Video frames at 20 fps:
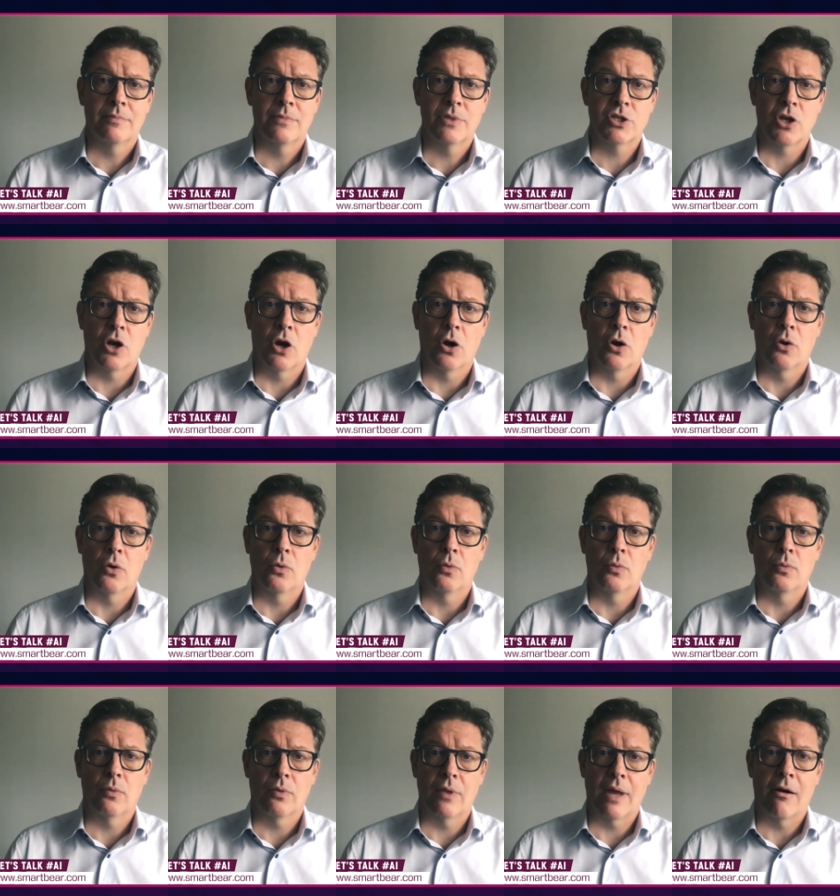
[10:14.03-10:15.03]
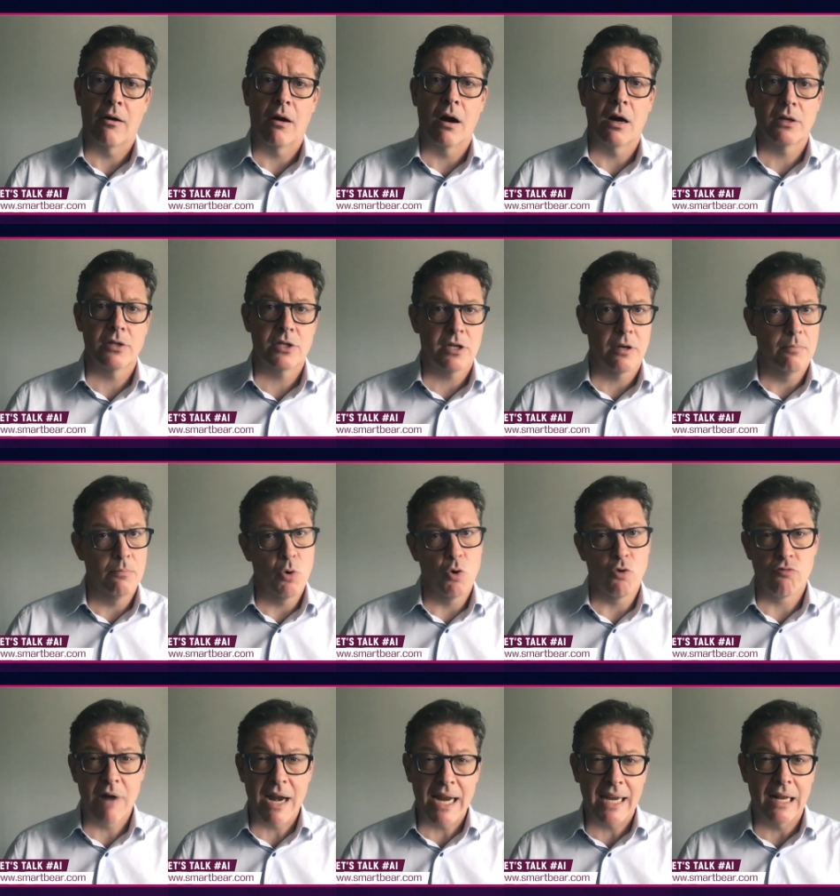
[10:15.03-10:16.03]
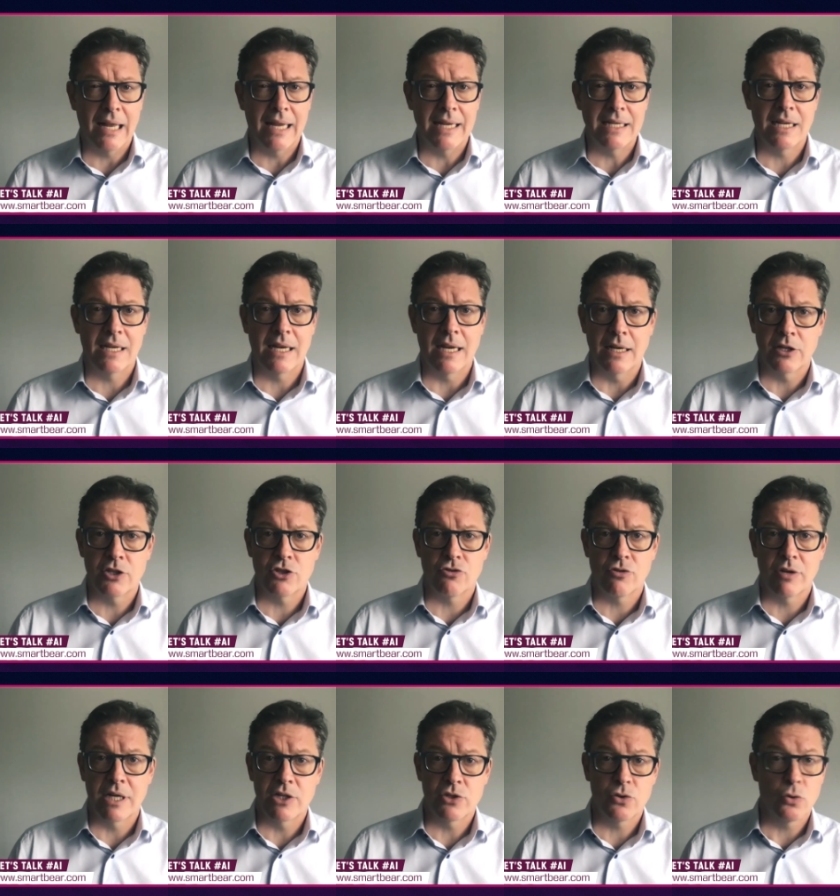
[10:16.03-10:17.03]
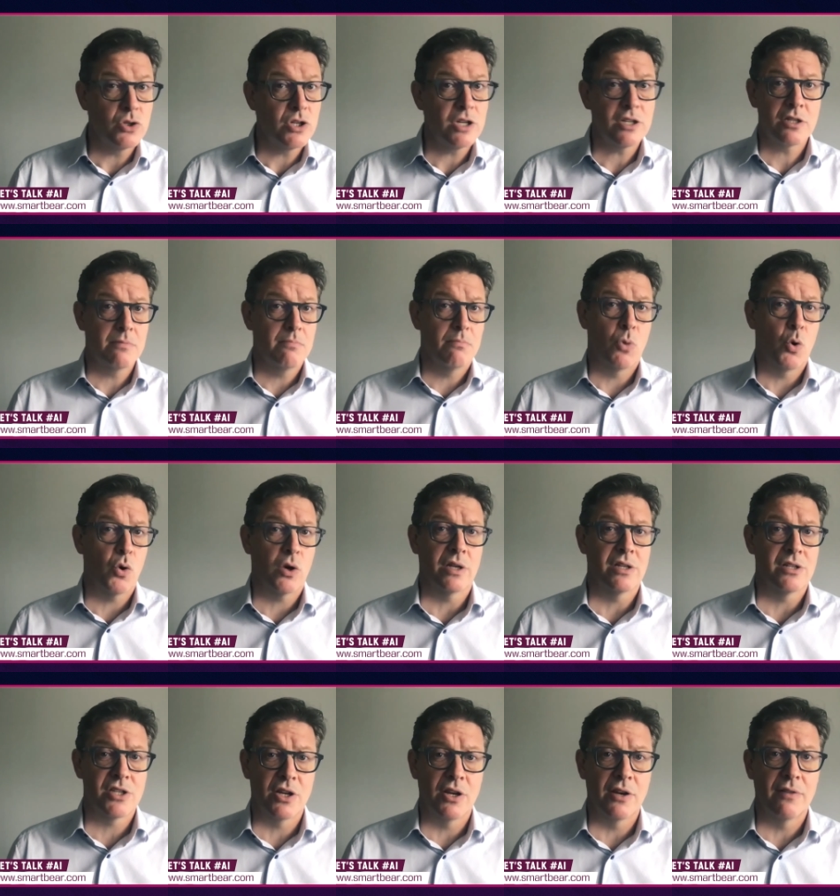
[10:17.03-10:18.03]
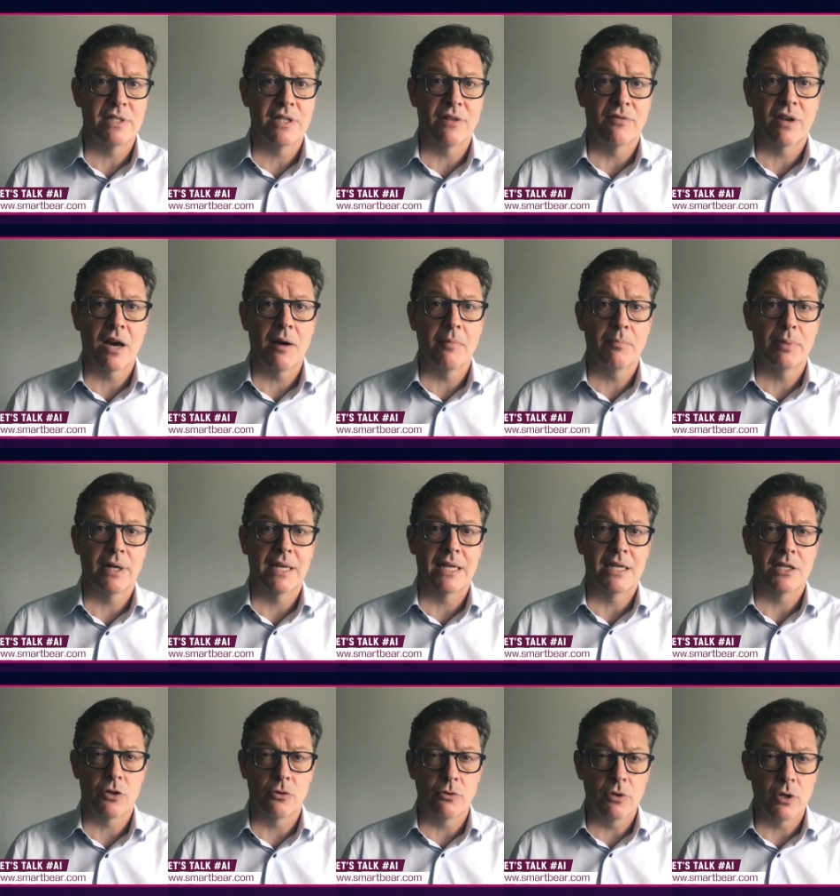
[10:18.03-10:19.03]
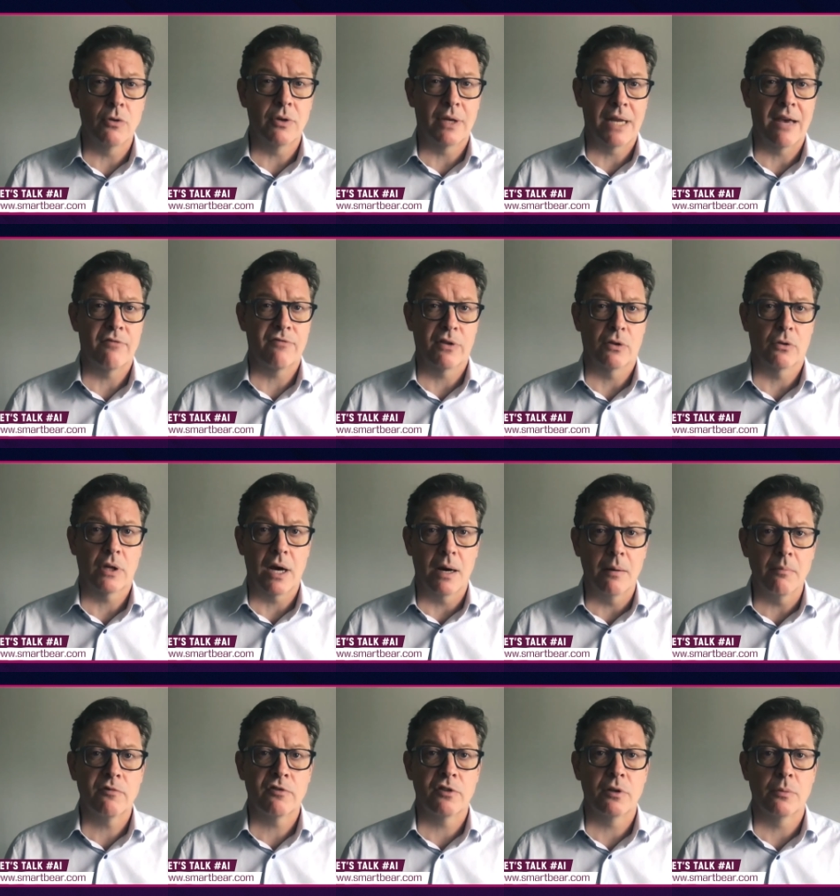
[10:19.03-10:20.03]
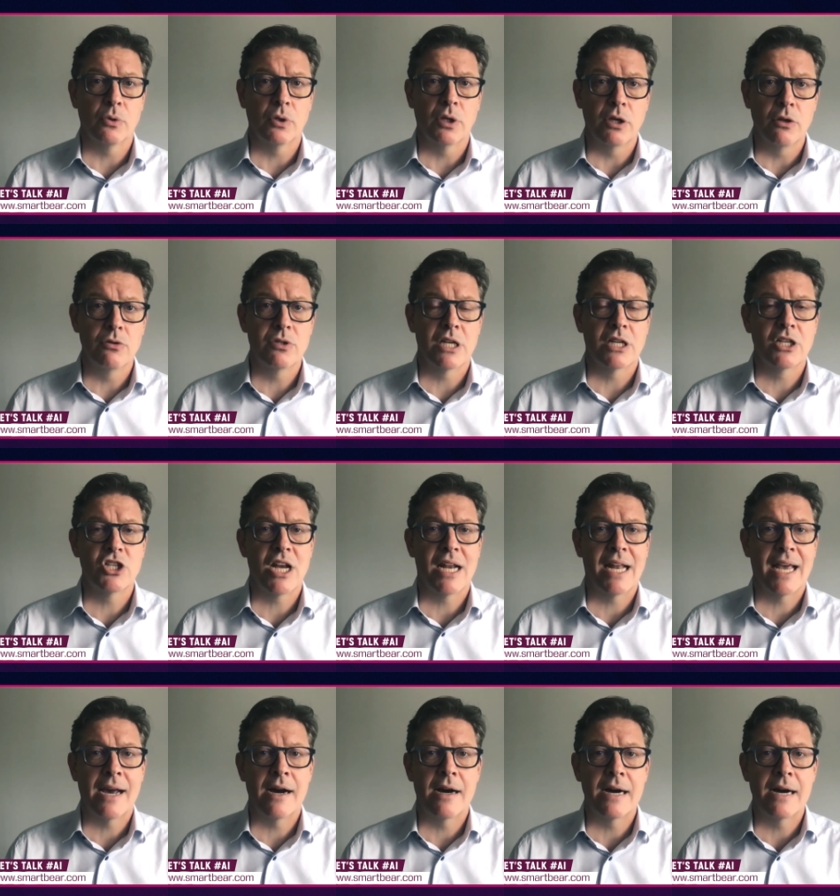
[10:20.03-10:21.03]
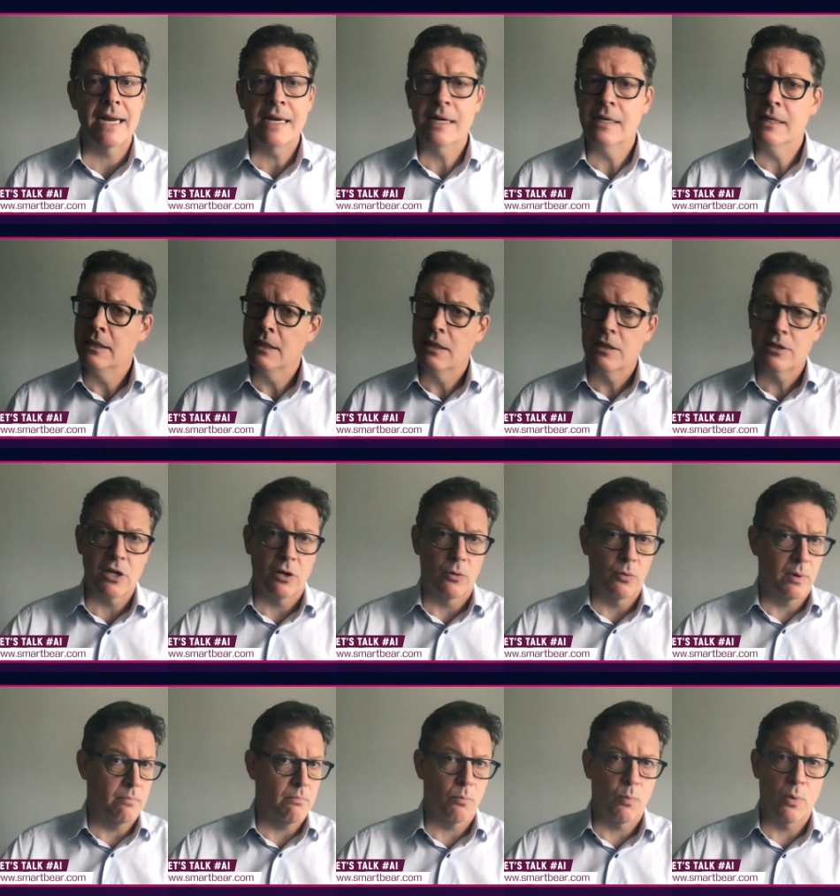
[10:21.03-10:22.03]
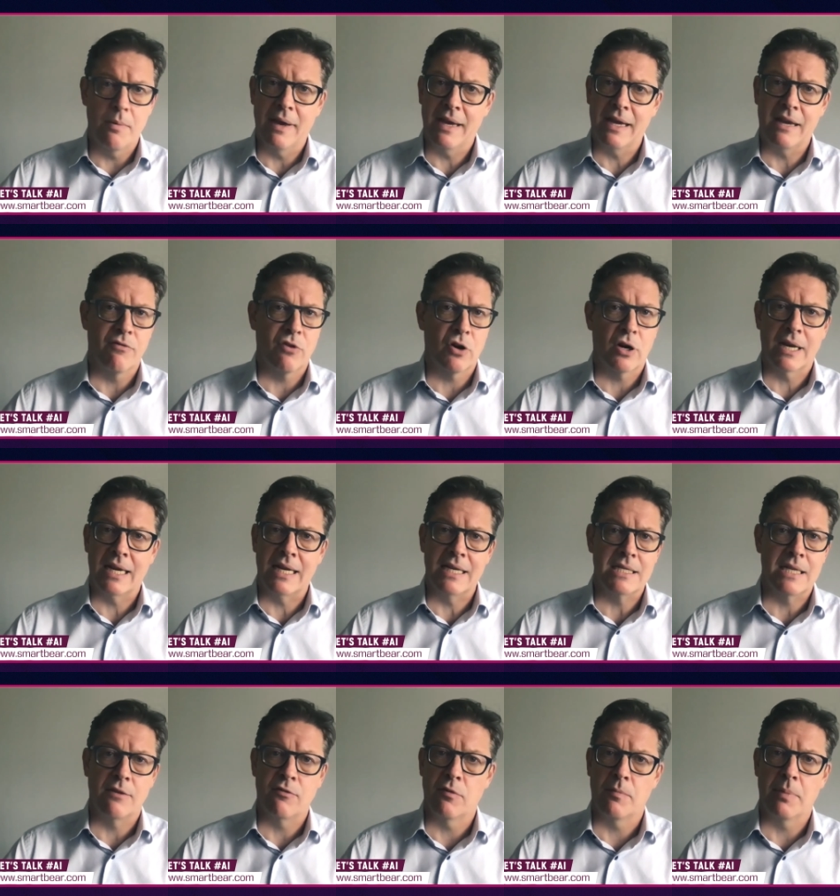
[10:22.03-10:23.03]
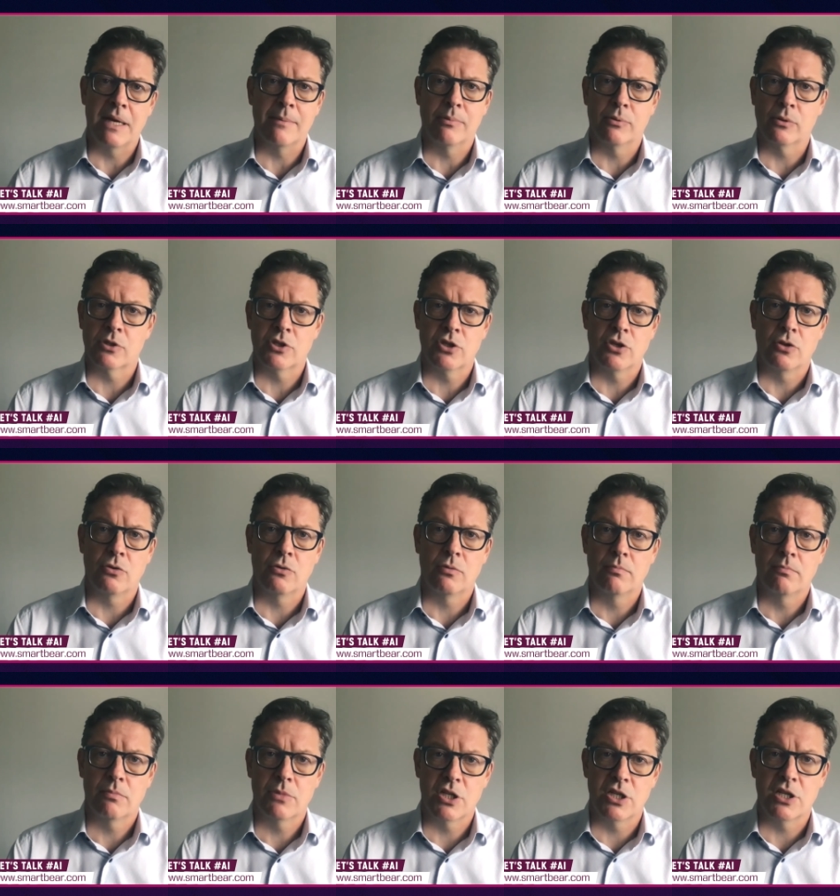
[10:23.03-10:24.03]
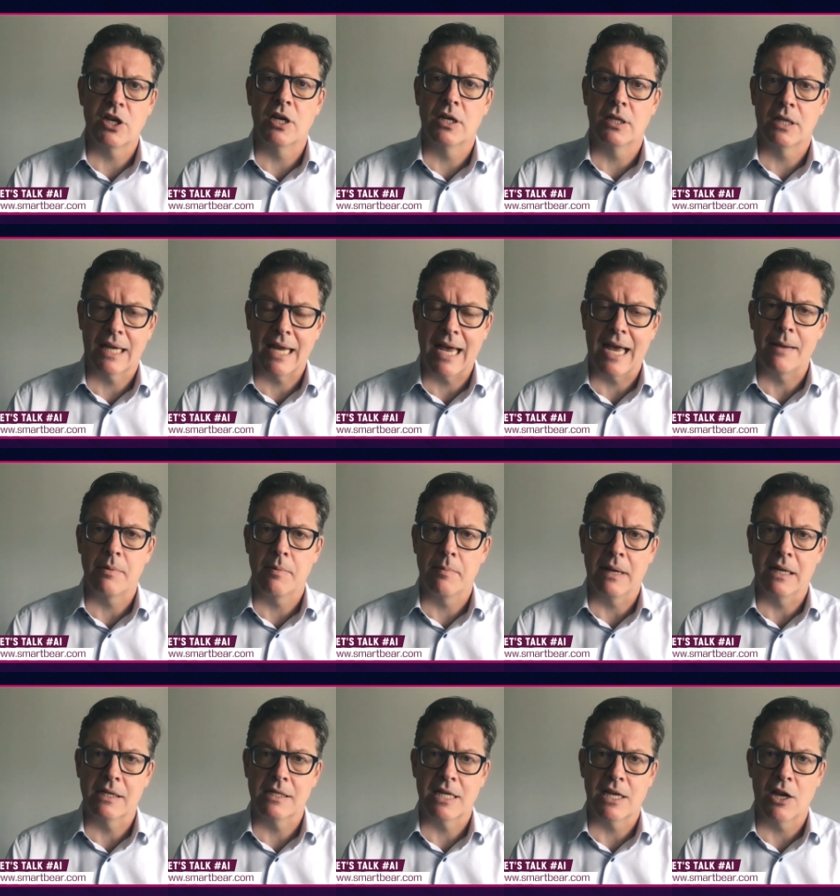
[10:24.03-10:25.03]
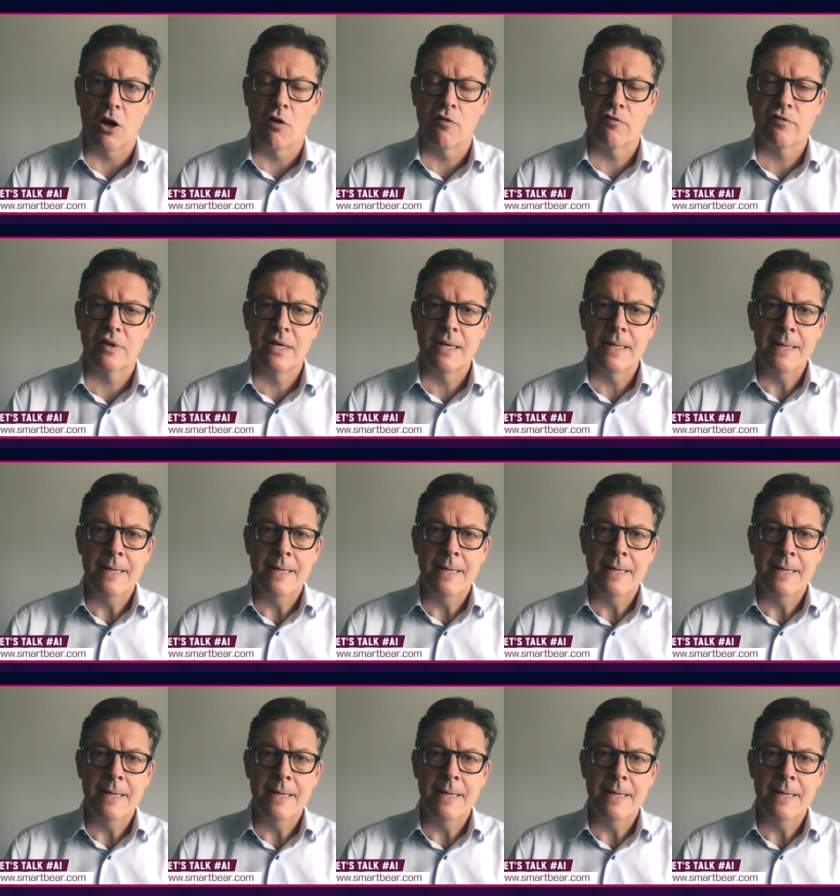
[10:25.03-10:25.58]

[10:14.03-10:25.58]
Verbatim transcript: So there are some more regulated industries or just some more conservative companies who don't yet feel comfortable using Gen AI. So we, we make it very easy for people to, to turn the capability off.